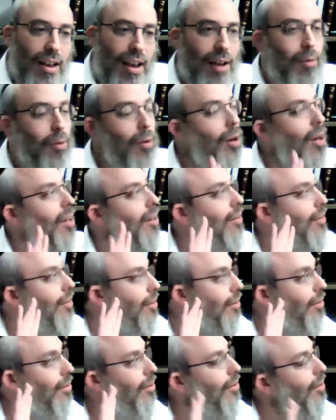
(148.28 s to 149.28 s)
I want
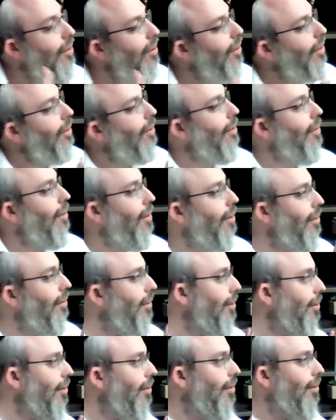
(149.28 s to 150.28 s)
to go
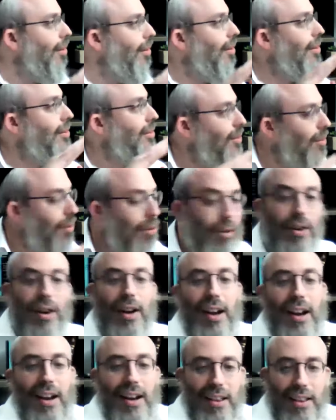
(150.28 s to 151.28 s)
to the store.
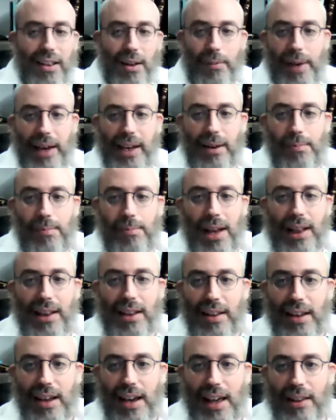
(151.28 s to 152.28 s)
They'll make a
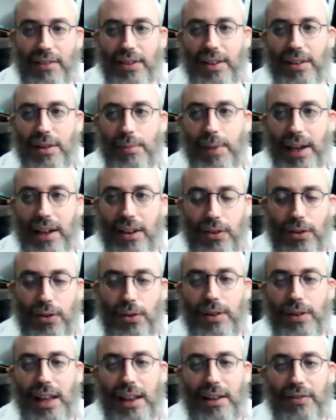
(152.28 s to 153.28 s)
melody out of it, they'll make a
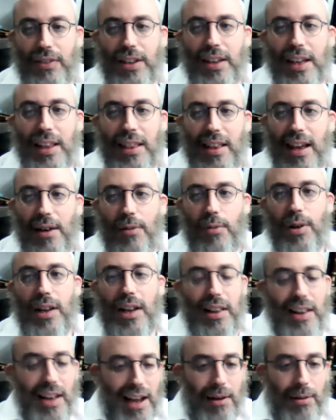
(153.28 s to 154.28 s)
tune out of it, and that will
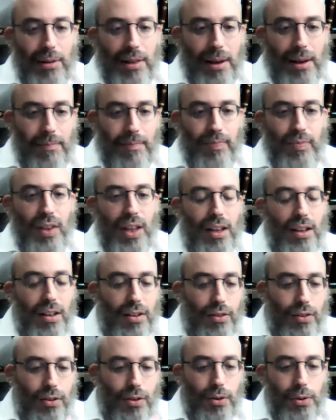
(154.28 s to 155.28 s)
allow them
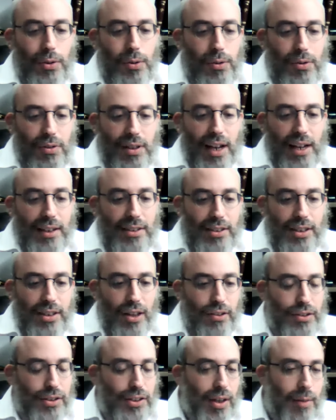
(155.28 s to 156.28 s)
to not
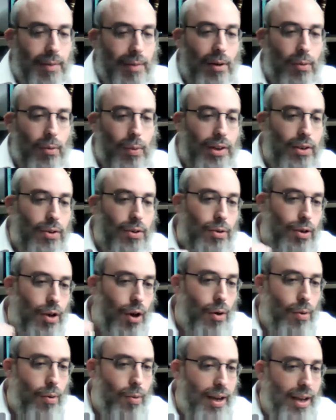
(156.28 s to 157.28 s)
stutter. Somehow when you
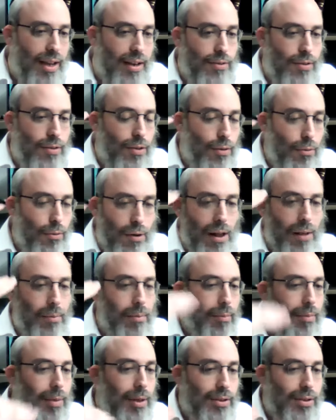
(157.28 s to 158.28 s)
go into the
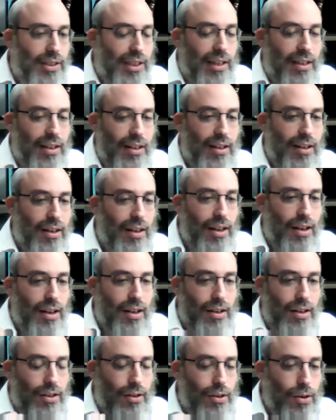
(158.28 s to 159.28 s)
realm of music,
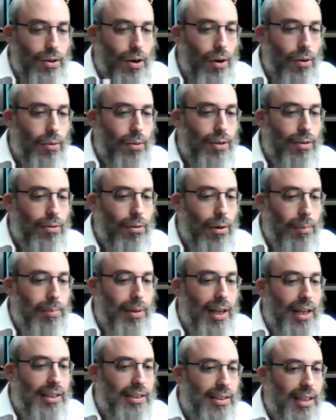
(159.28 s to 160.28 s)
you go into a
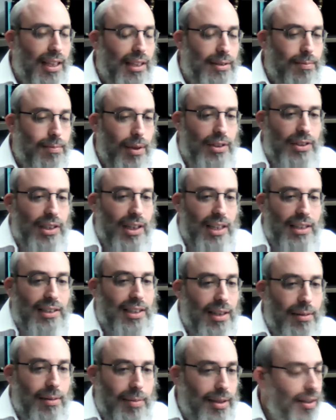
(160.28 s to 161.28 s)
place that's much
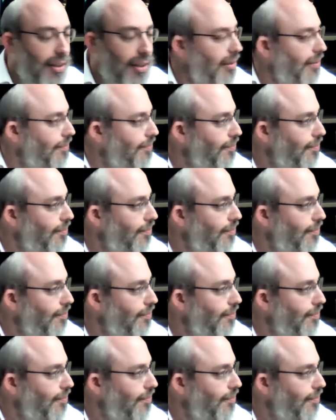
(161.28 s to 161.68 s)
less limited.